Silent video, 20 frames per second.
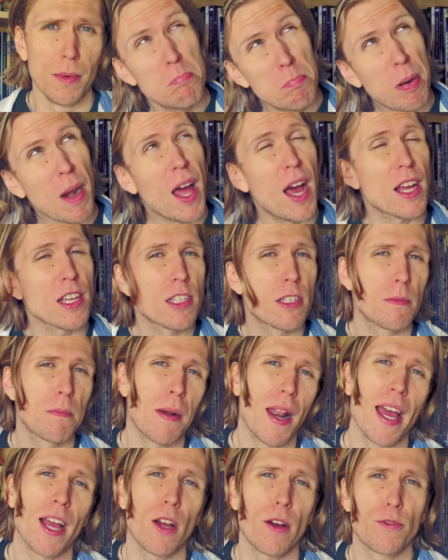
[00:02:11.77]
Plus,
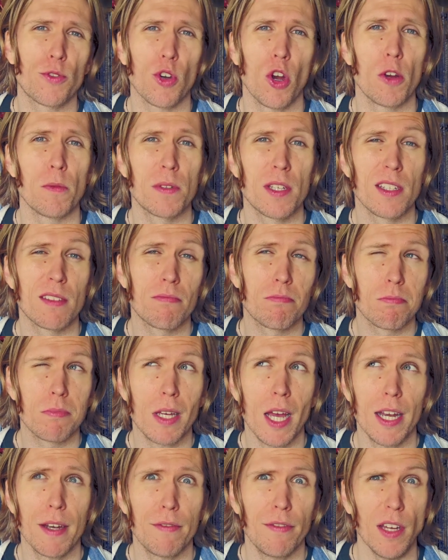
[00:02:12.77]
playing off tropes is
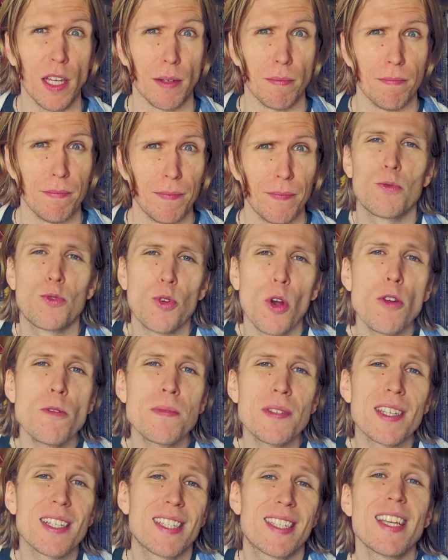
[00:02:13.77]
kind of fun.
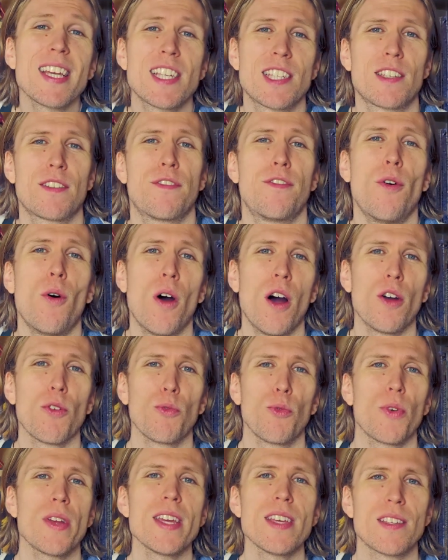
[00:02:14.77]
Tropes exist for a
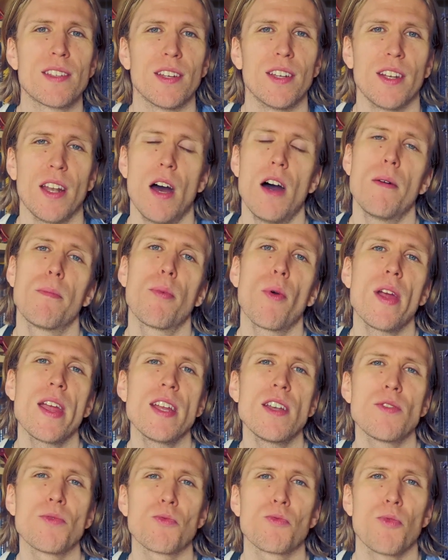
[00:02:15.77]
reason. Our
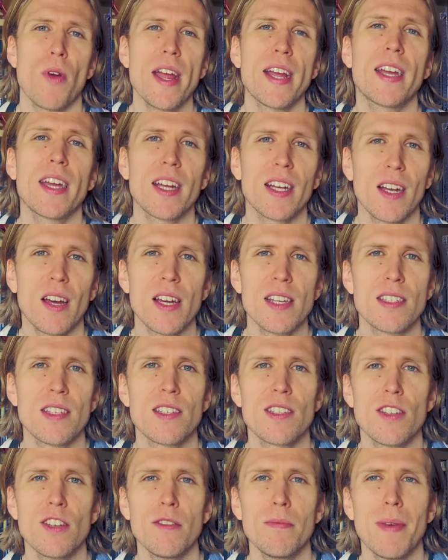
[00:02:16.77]
brain
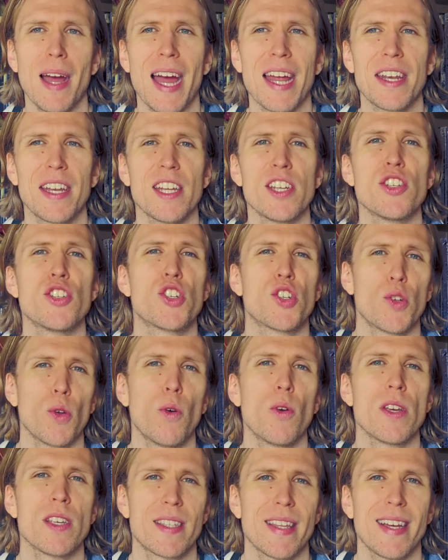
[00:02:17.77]
recognizes them and
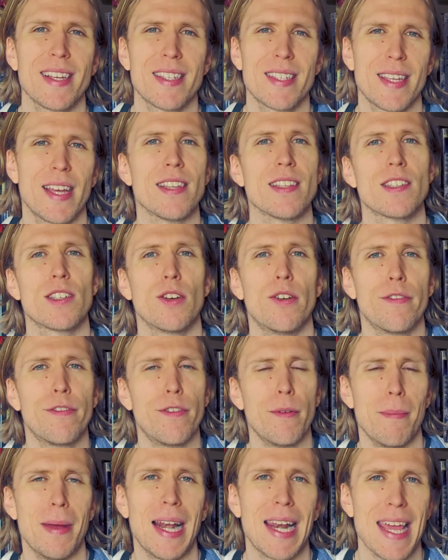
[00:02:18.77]
enjoys that sense of
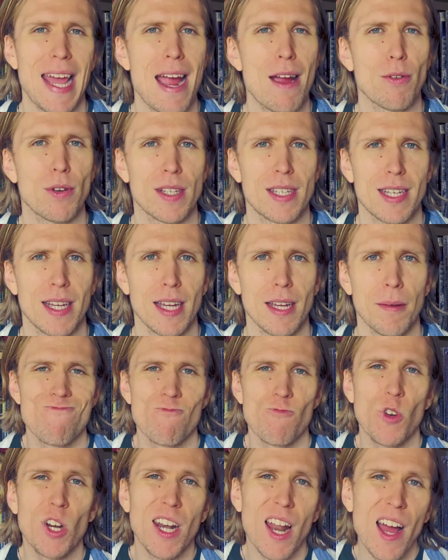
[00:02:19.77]
familiarity.
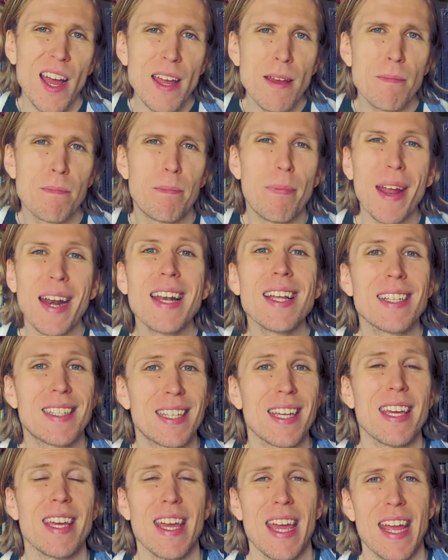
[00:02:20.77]

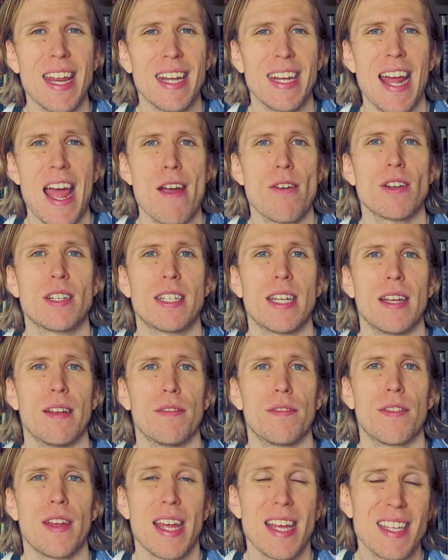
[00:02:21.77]
Reliability in
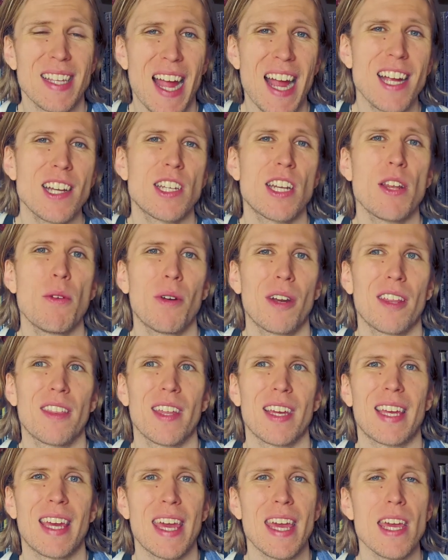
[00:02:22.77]
narrative is actually one of
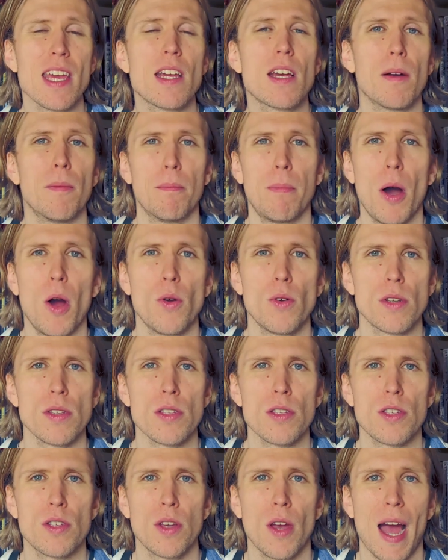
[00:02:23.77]
the key
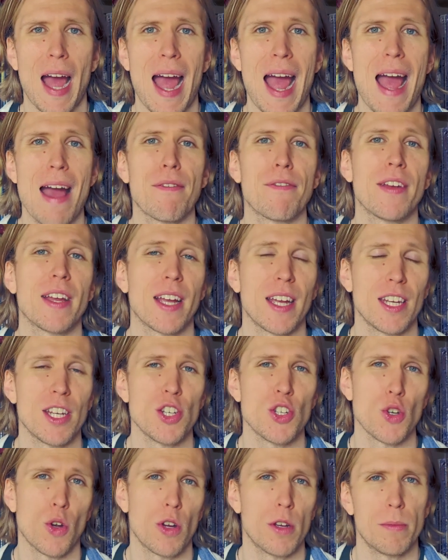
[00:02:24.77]
components to having an
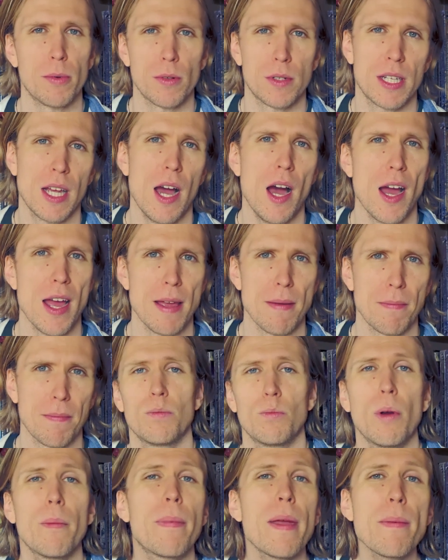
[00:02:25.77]
enjoyable time.
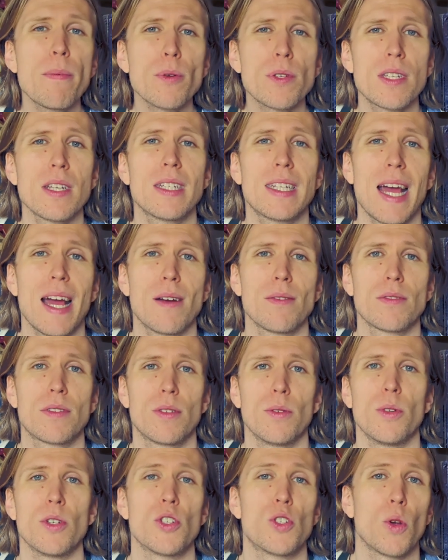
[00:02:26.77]
When people sit down
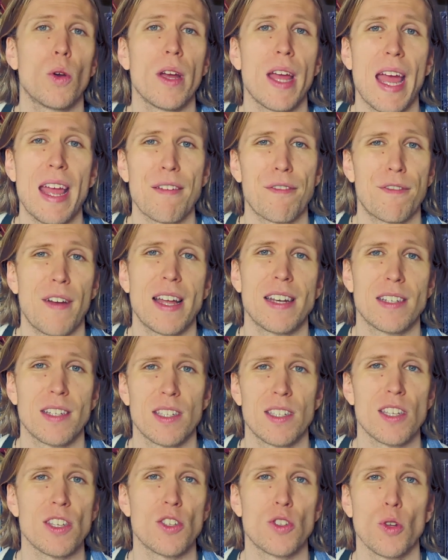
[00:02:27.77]
to enjoy a
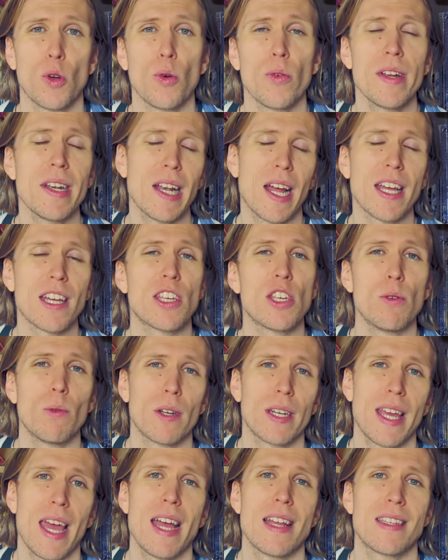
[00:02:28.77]
fantasy story like you
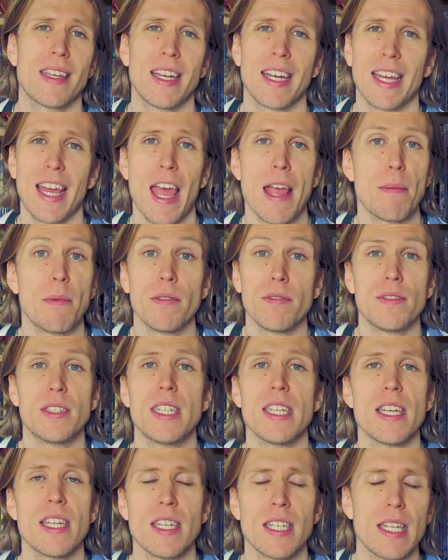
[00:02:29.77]
would get in a game of
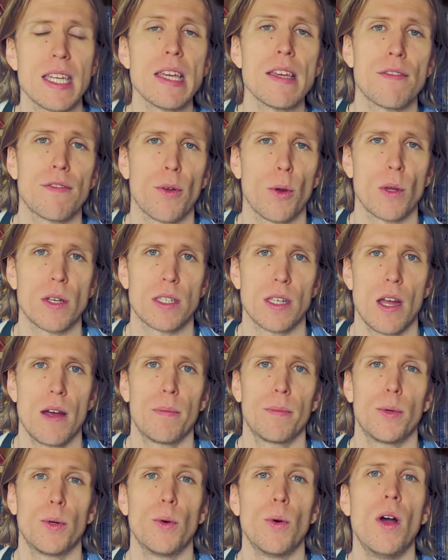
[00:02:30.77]
D&D, for
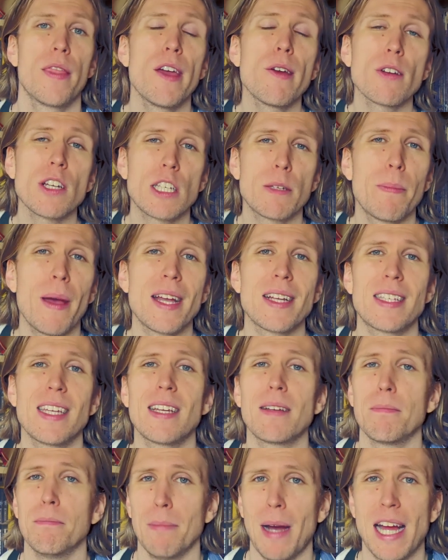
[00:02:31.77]
example, they're
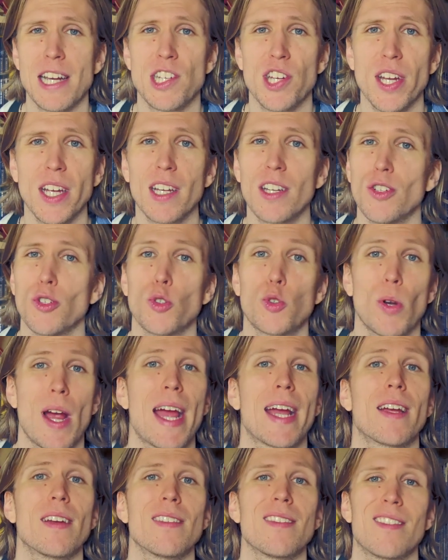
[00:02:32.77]
expecting magic and
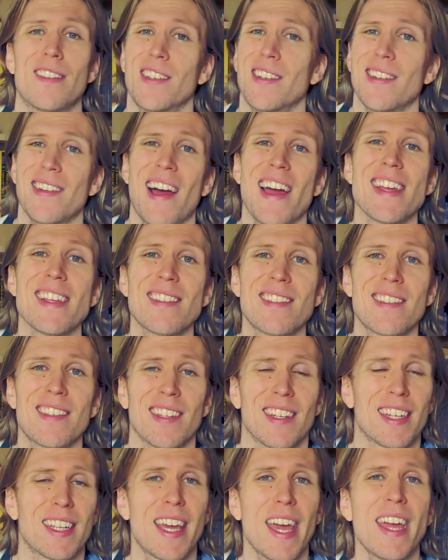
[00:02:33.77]
dragons and knights
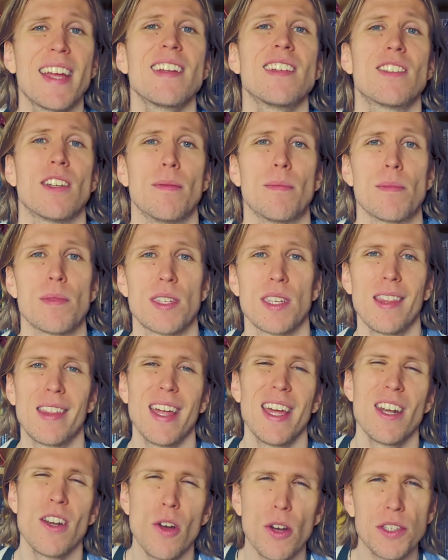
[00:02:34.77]
and kingdoms.
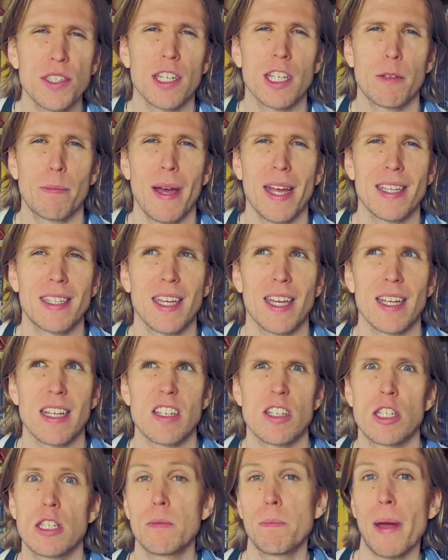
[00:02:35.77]
They're not expecting
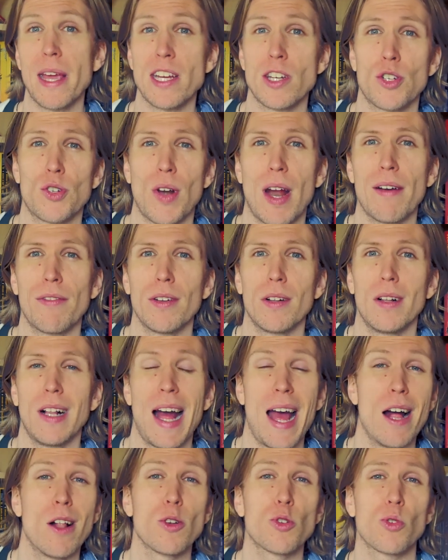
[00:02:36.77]
space travel,
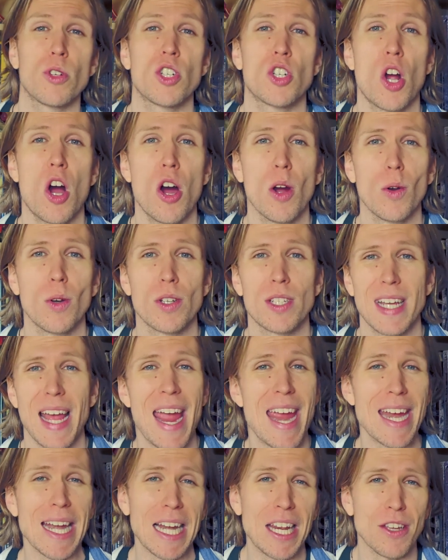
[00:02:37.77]
eldritch horrors,
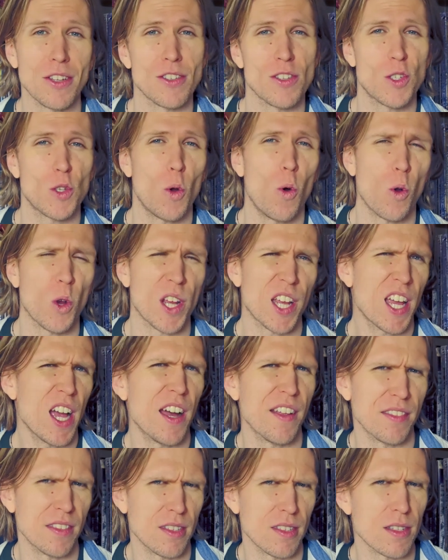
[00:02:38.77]
aliens, or
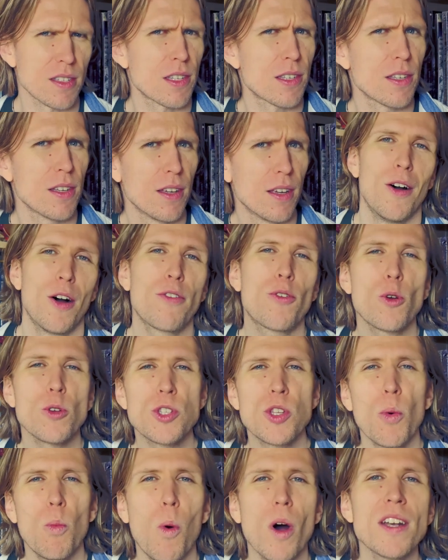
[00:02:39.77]
guns. Of course,
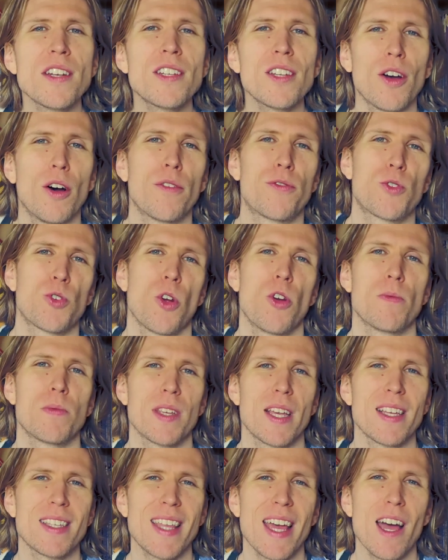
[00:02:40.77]
the wonder of tropes
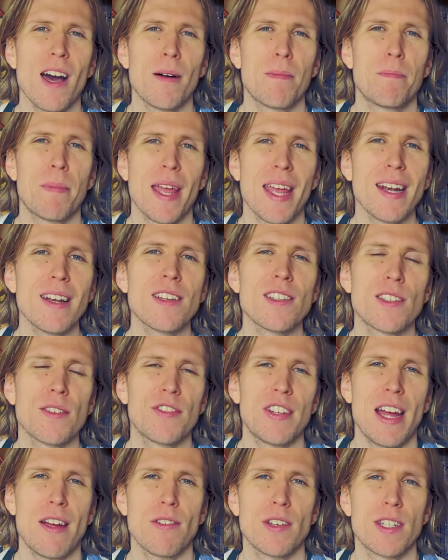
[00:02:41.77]
is they are pillars of
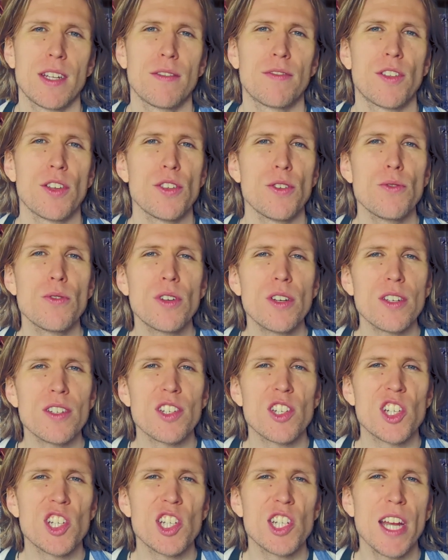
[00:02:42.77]
narrative that you can
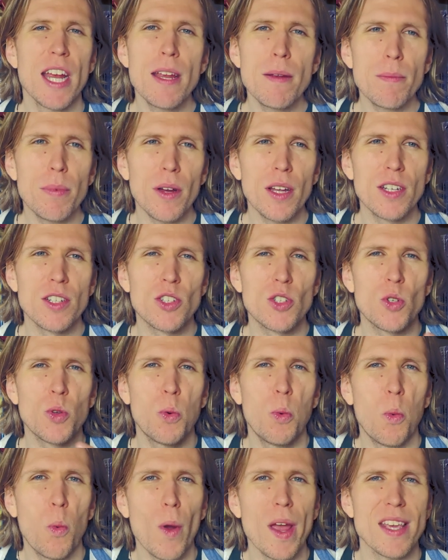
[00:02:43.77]
shape and
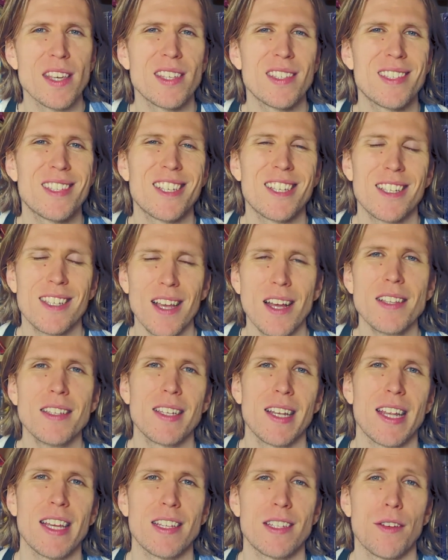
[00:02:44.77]
twist
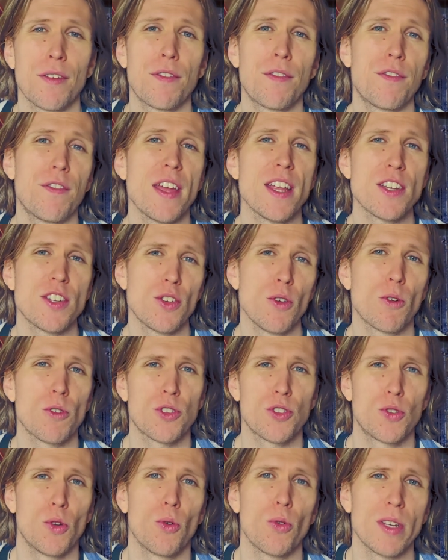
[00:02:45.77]
subtly to fit your
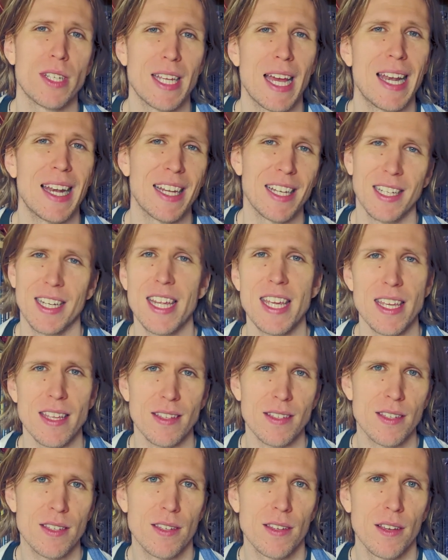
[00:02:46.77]
storytelling
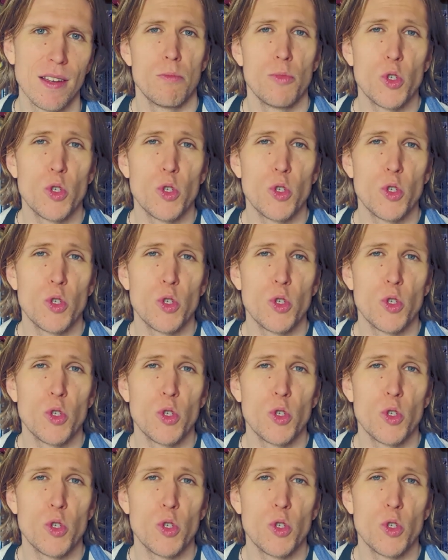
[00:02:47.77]
needs.